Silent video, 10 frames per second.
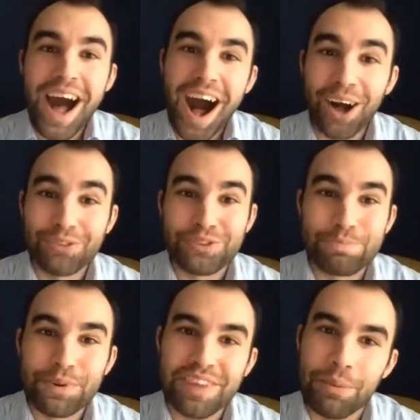I'll
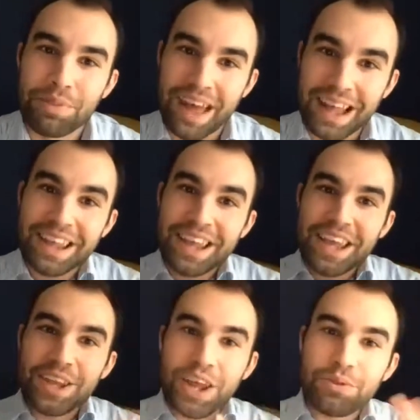just put up with that.
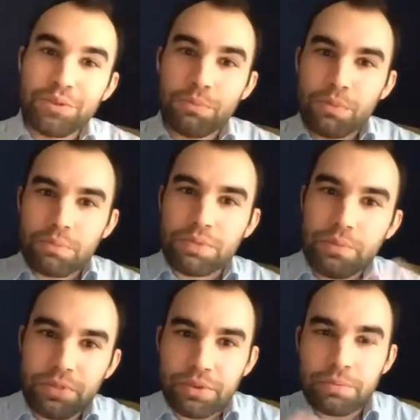
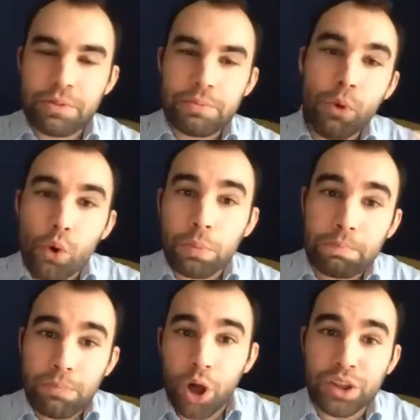The more
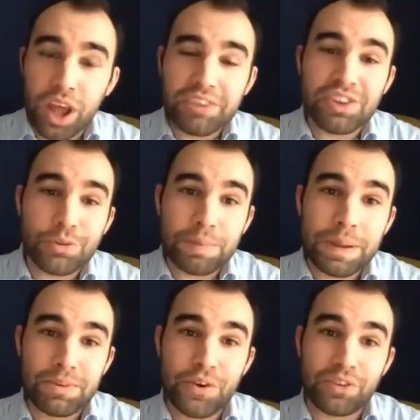online tools
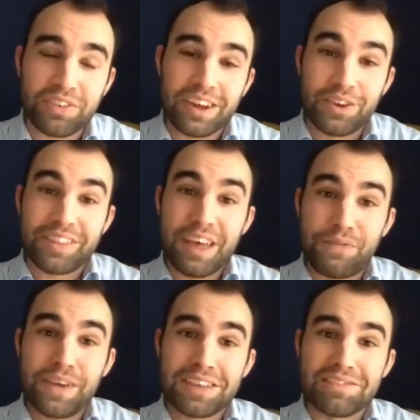people have got at their
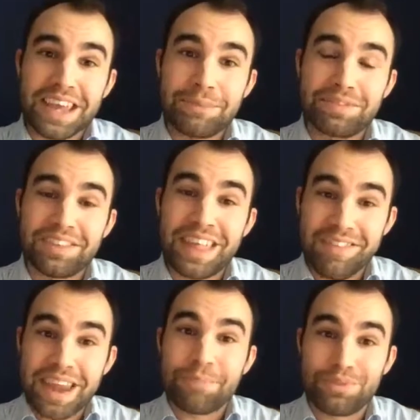fingertips,
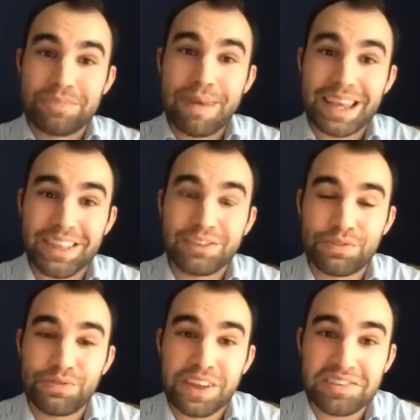they're able to make those
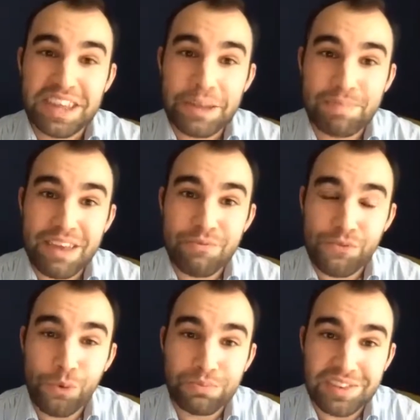fussy,
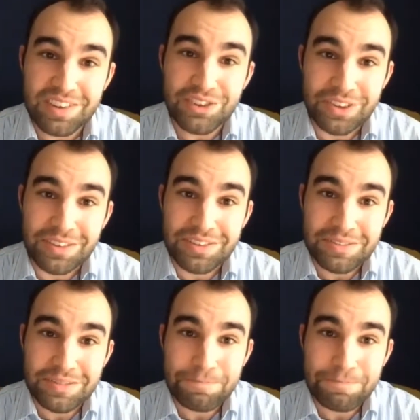informed decisions.